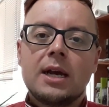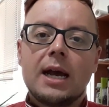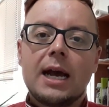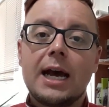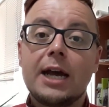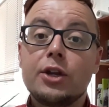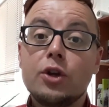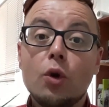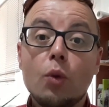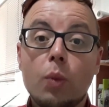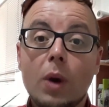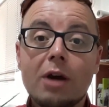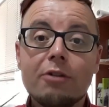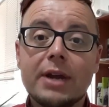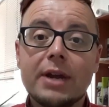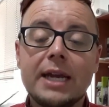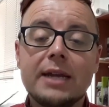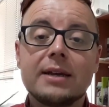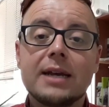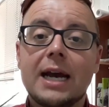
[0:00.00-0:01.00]
and your
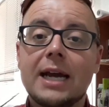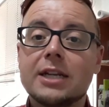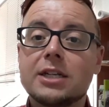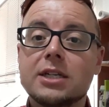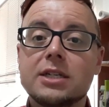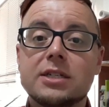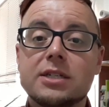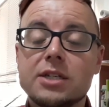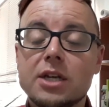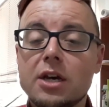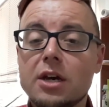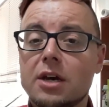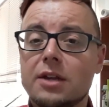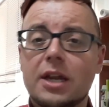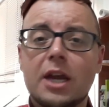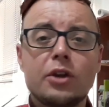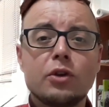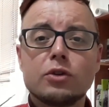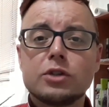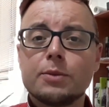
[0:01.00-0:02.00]
worry and concern
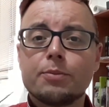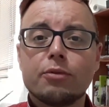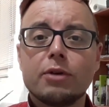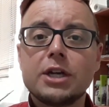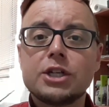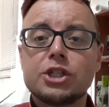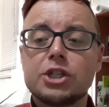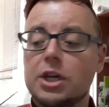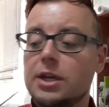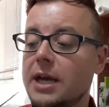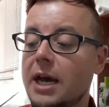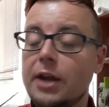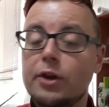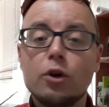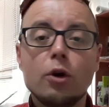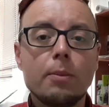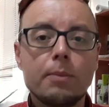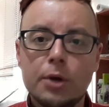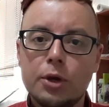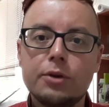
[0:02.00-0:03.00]
and your depression and
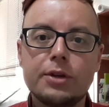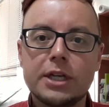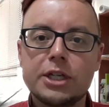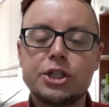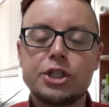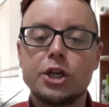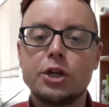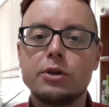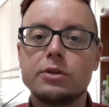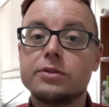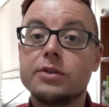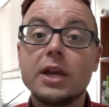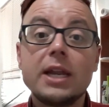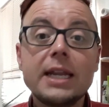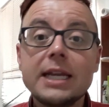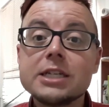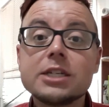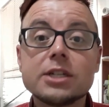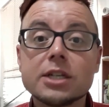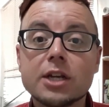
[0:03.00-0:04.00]
your mood issues. The
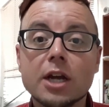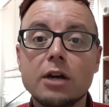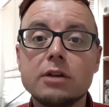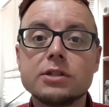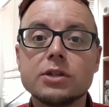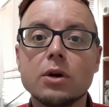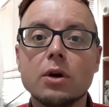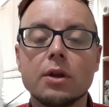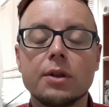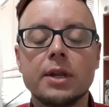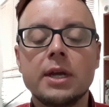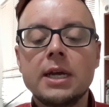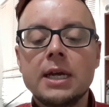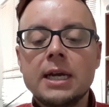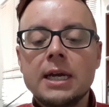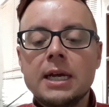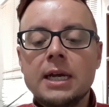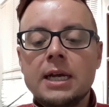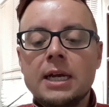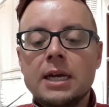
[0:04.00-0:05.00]
list goes on.
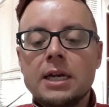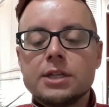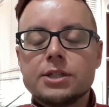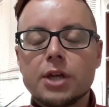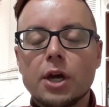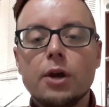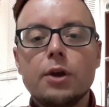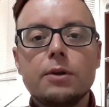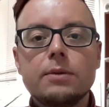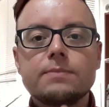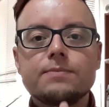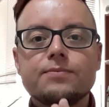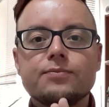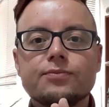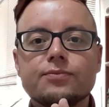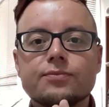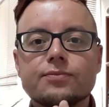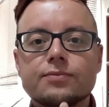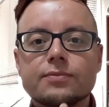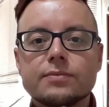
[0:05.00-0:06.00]
So
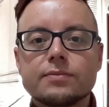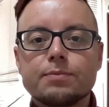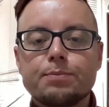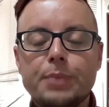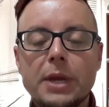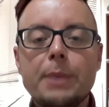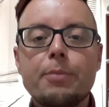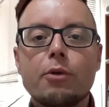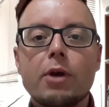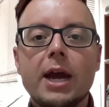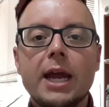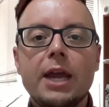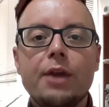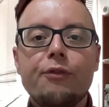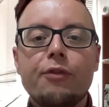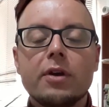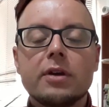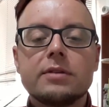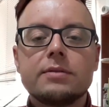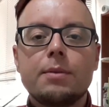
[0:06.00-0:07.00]
be
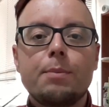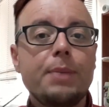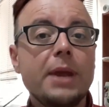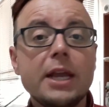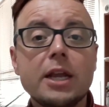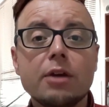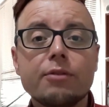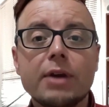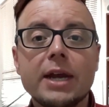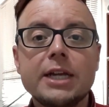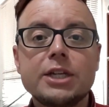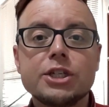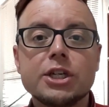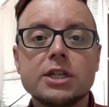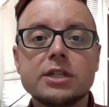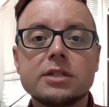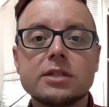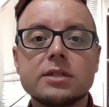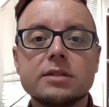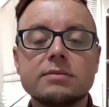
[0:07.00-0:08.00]
brave, be
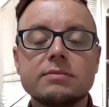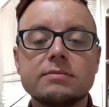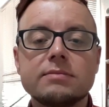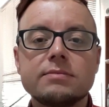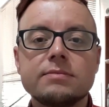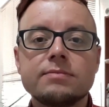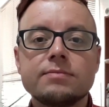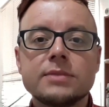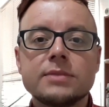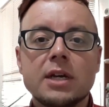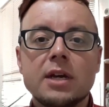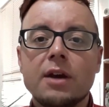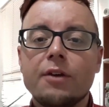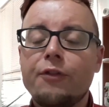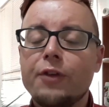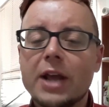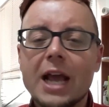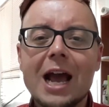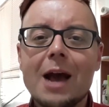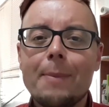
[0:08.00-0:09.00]
courageous,
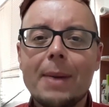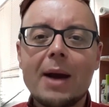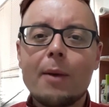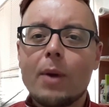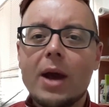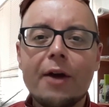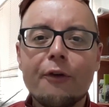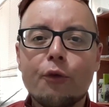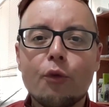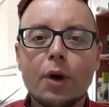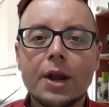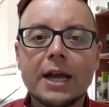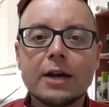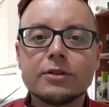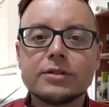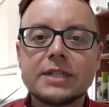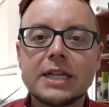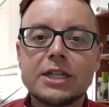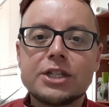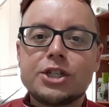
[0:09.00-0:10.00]
forget about what everyone
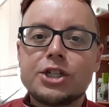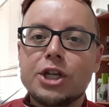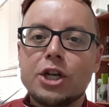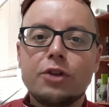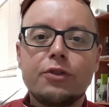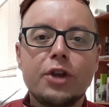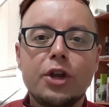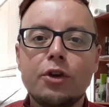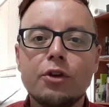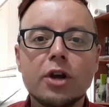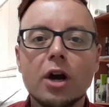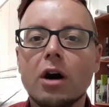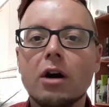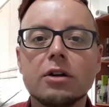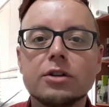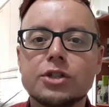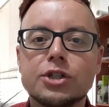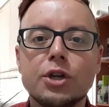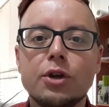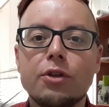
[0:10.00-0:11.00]
else says to you, that you
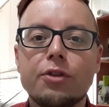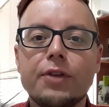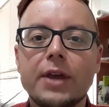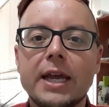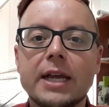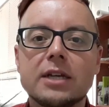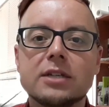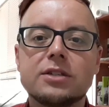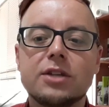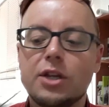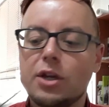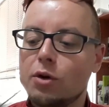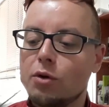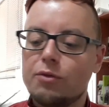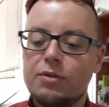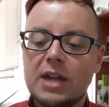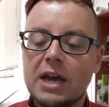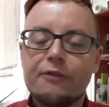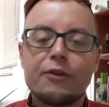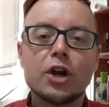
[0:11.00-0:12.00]
can't do things, that you'll
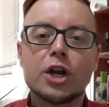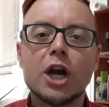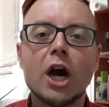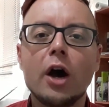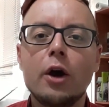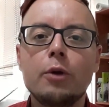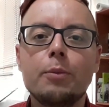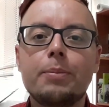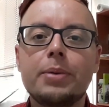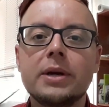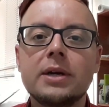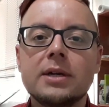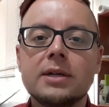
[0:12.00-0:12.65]
never cope.